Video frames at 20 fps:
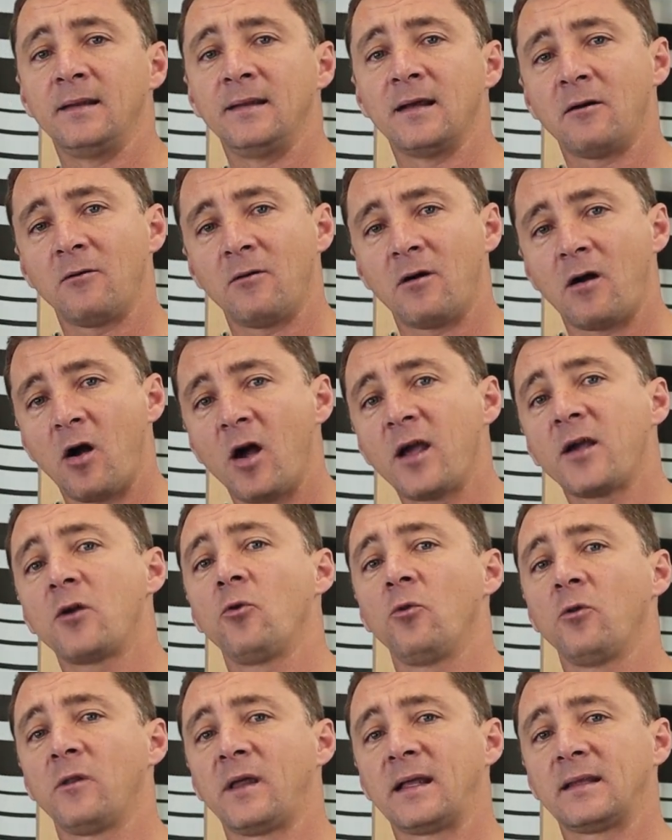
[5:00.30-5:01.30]
Now, I
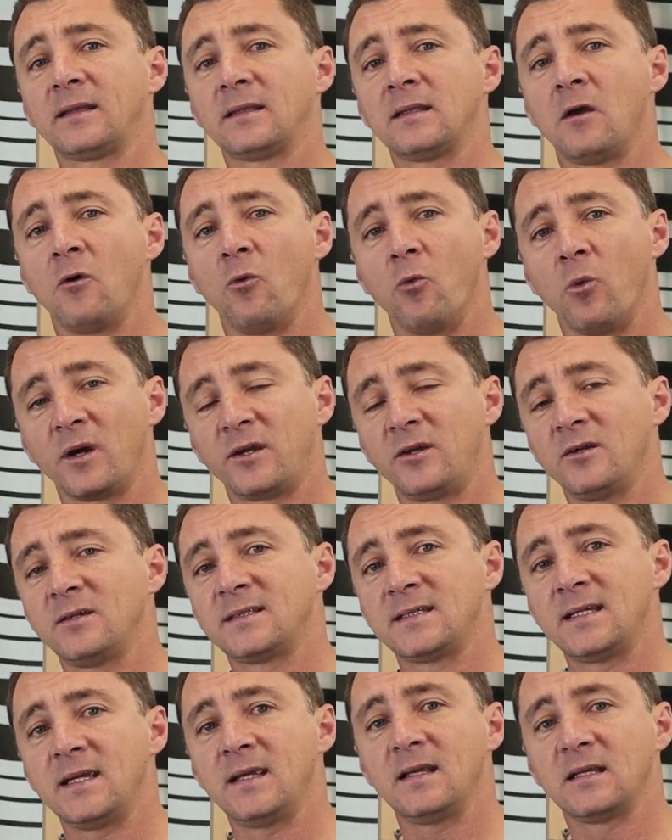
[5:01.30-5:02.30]
call that what you
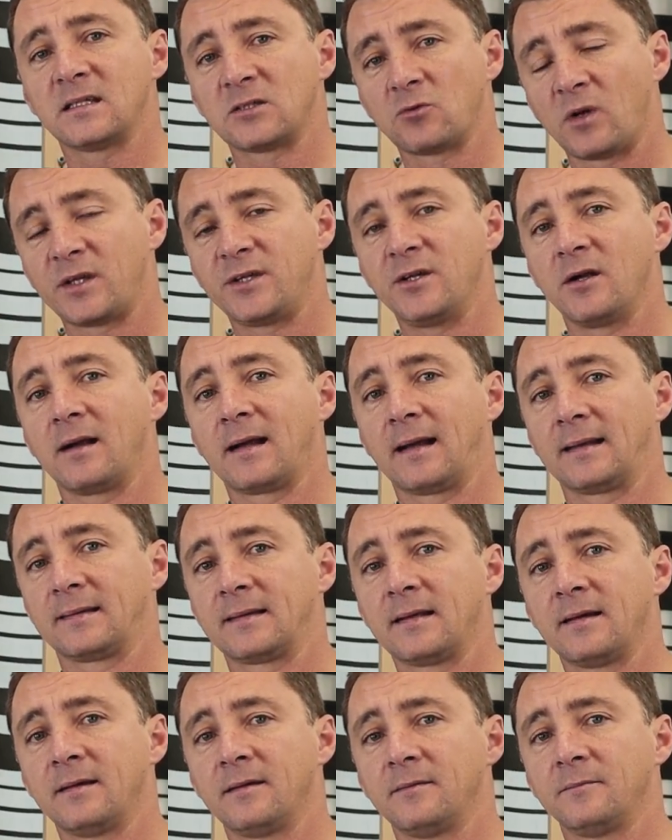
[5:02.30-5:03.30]
see is what you
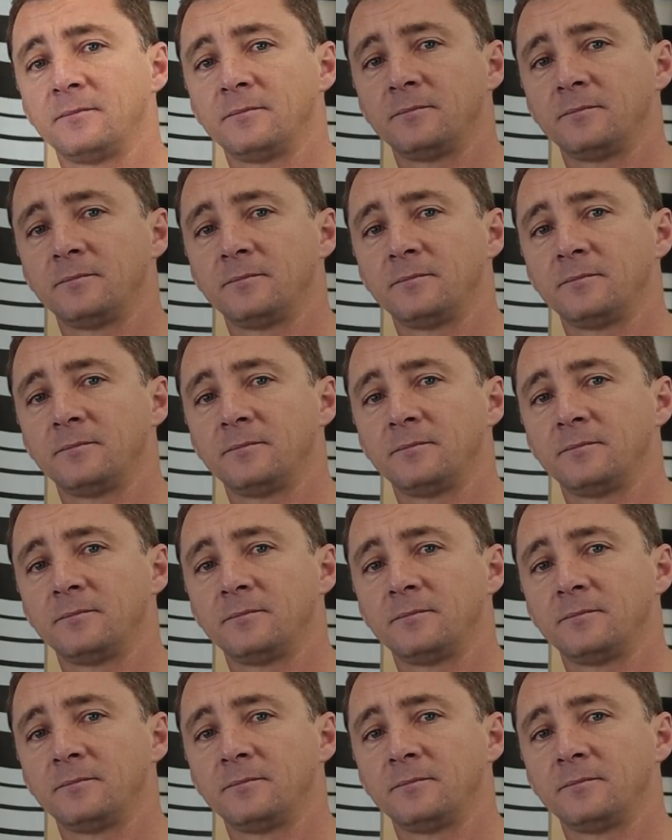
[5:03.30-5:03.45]
cut.